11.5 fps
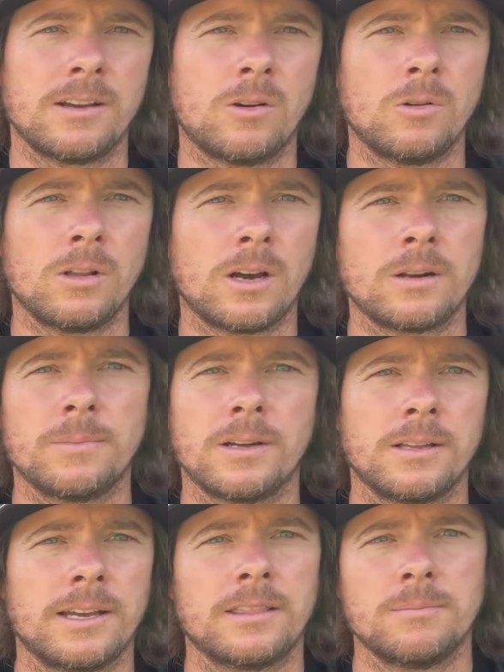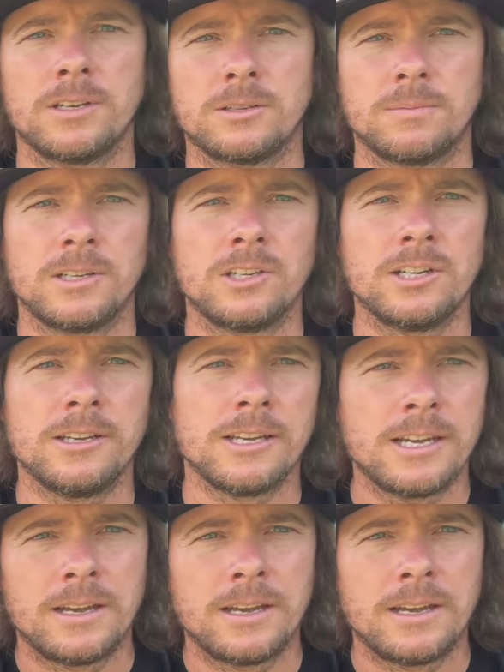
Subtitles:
a whole lot about like the Mitsubishi,